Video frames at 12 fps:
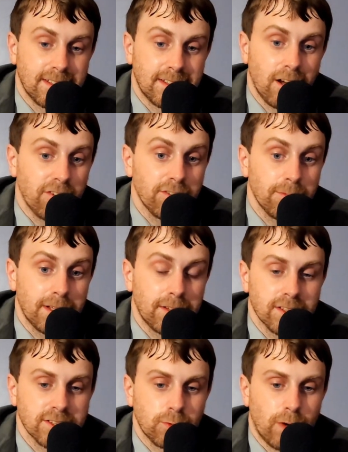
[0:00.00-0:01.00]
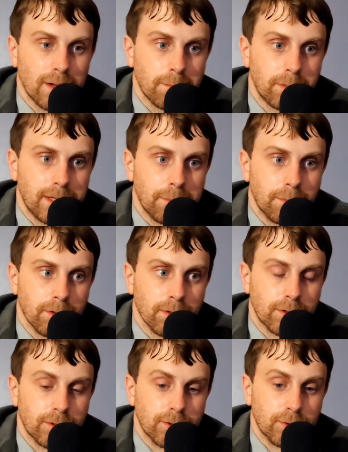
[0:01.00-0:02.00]
government doesn't want people
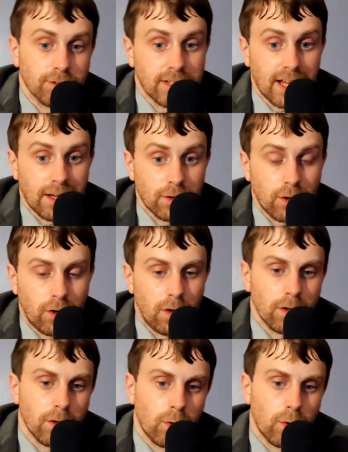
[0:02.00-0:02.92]
to drink alcohol